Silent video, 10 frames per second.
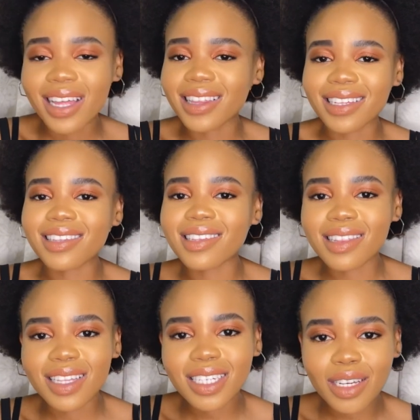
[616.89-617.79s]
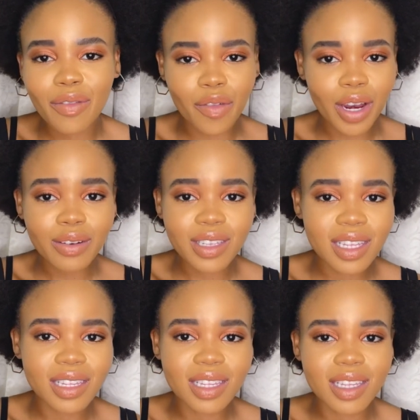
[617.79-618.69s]
that synthetic
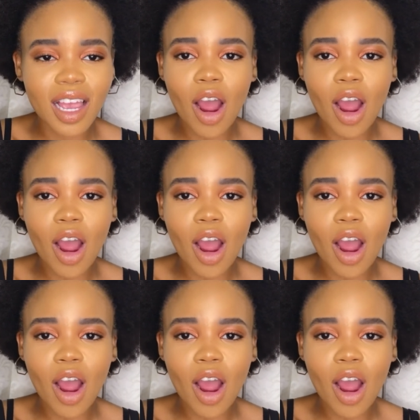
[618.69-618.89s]
fragrances